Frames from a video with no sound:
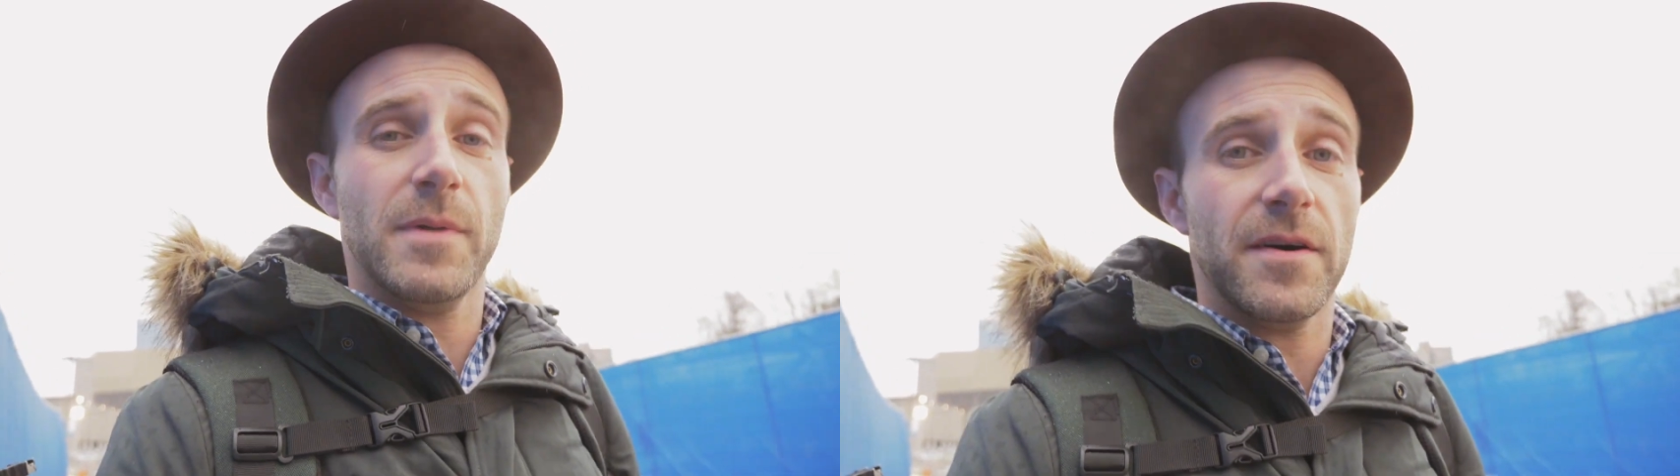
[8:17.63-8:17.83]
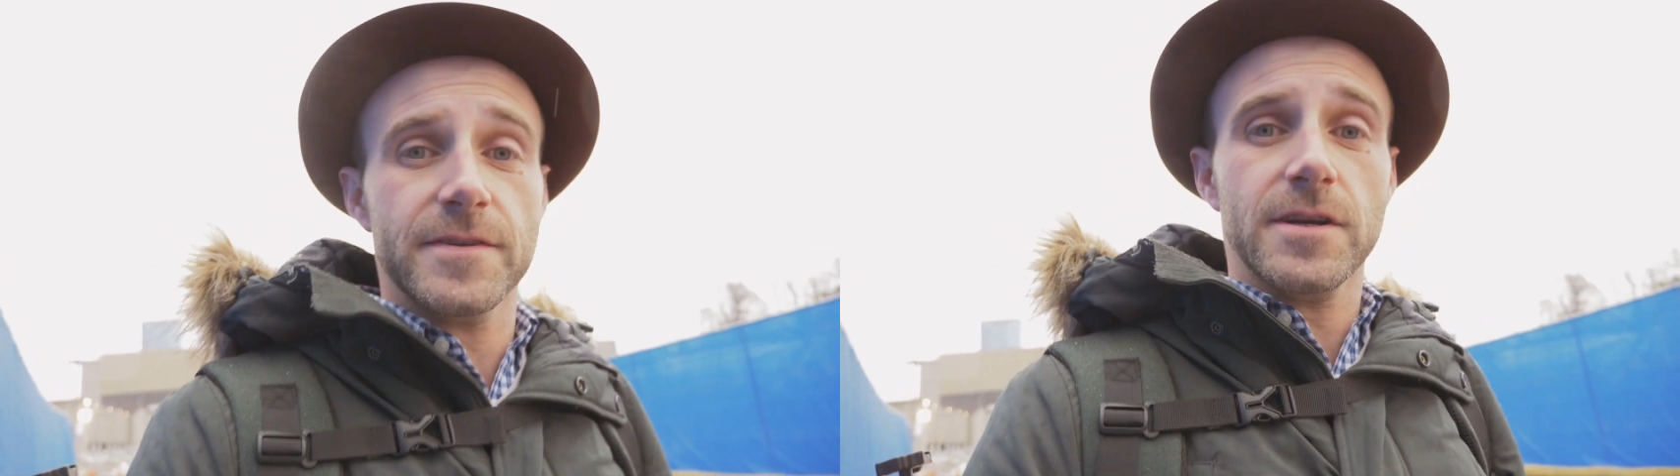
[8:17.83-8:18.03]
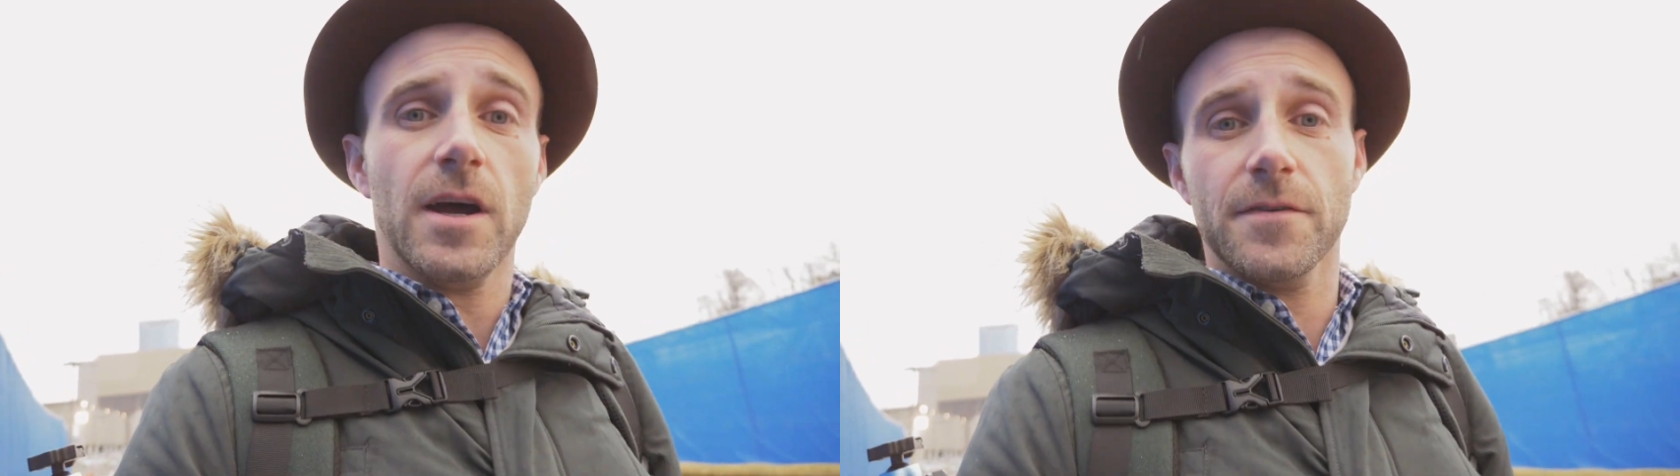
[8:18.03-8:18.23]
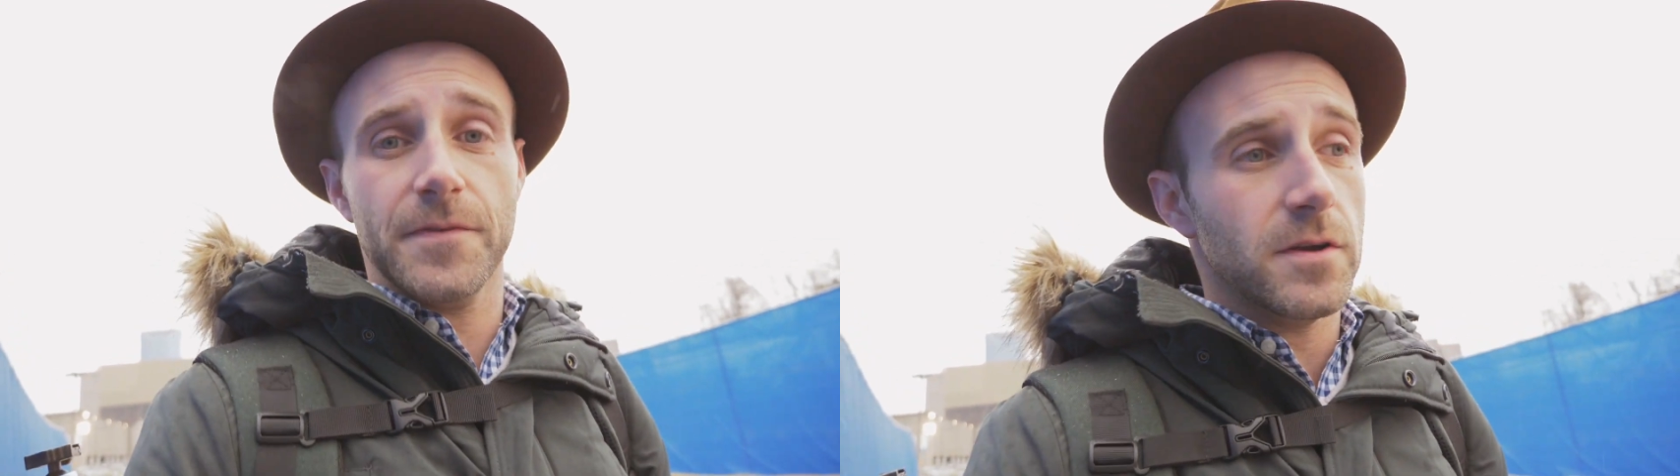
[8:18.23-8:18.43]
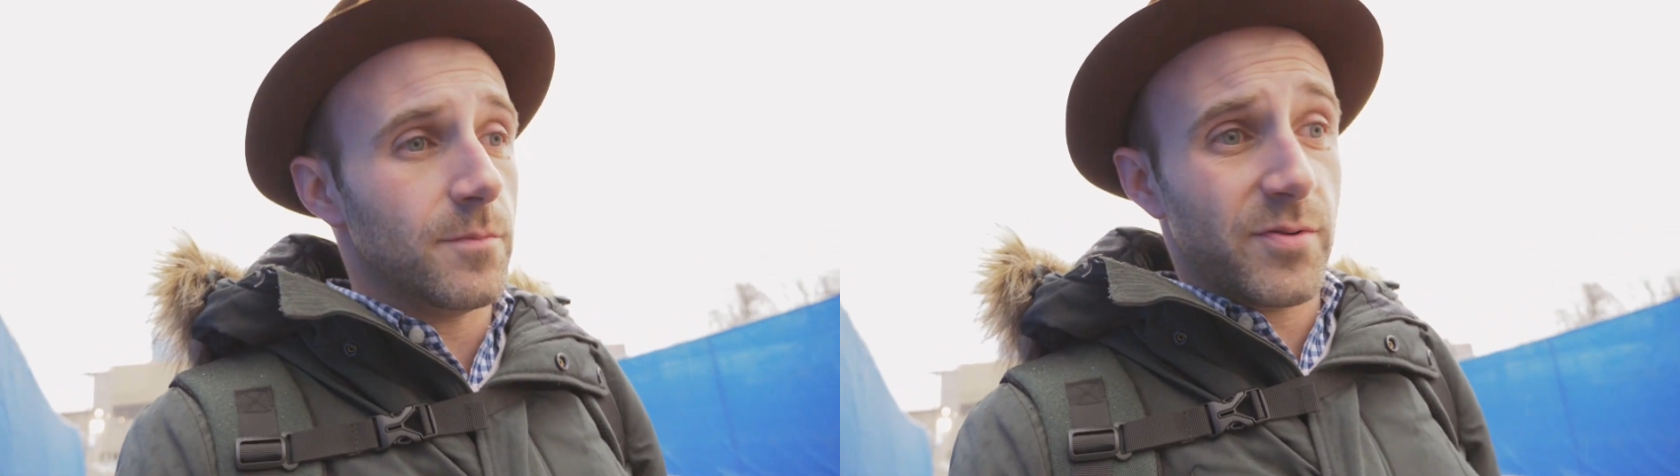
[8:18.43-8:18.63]
about
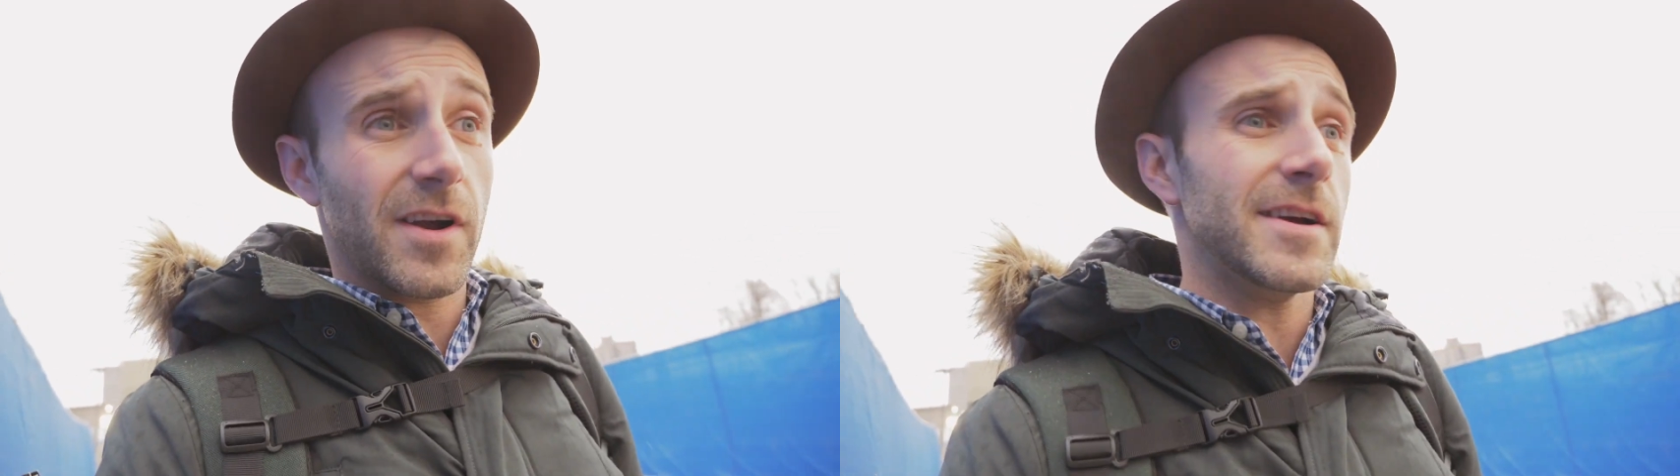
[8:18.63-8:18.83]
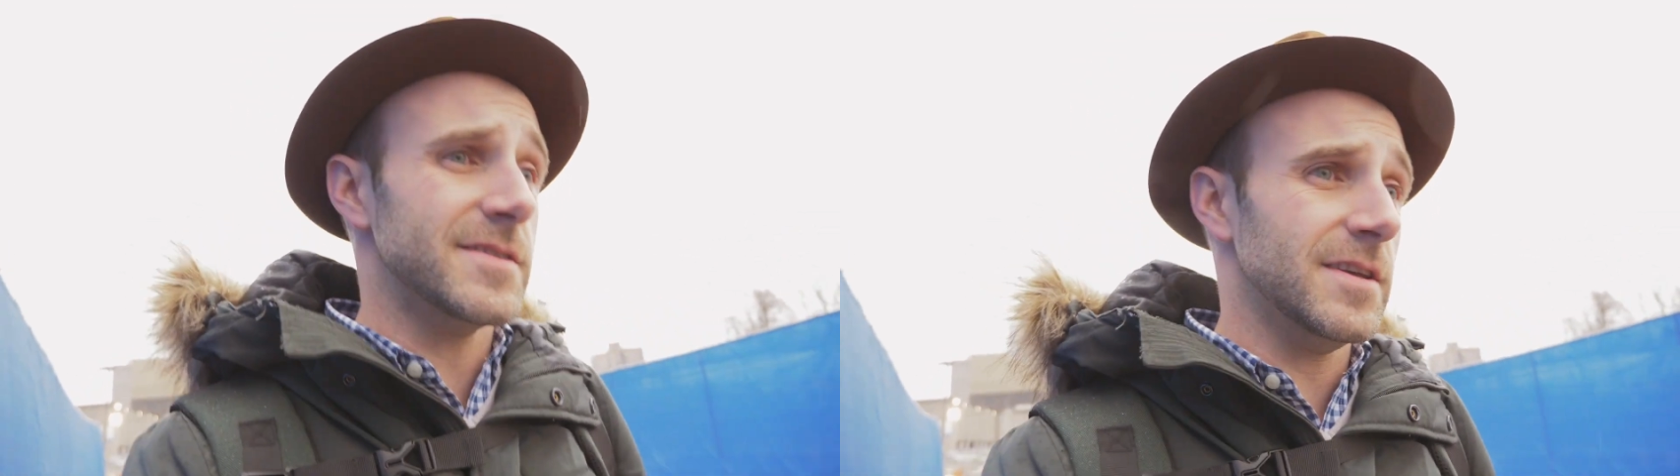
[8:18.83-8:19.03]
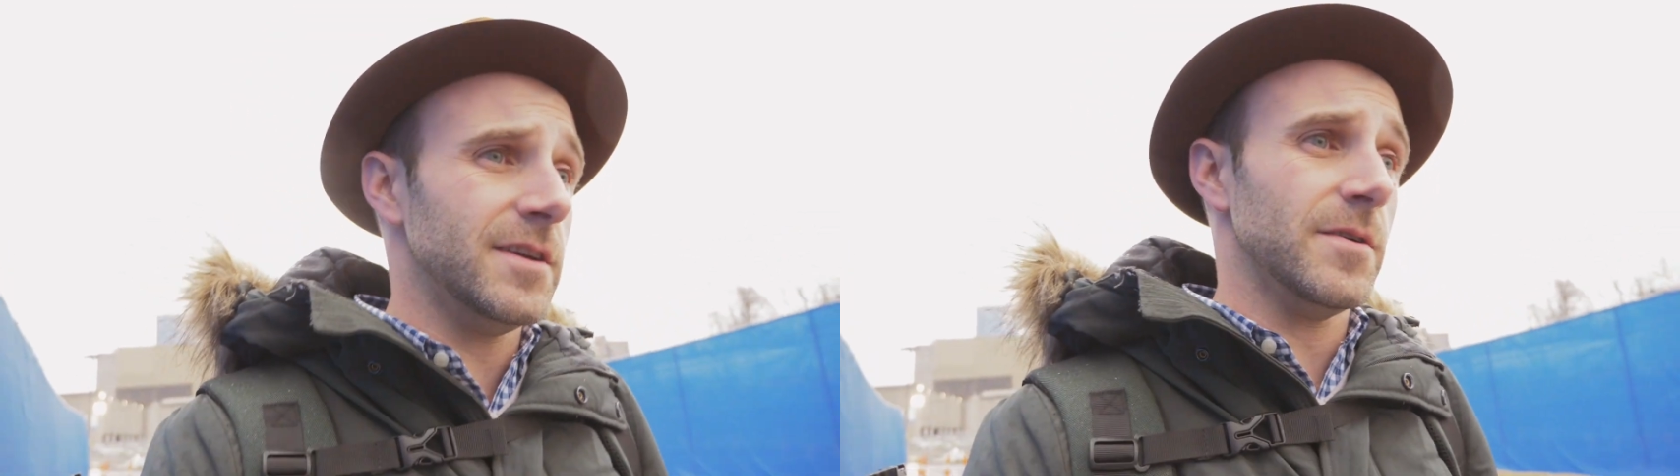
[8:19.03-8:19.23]
photography or pricing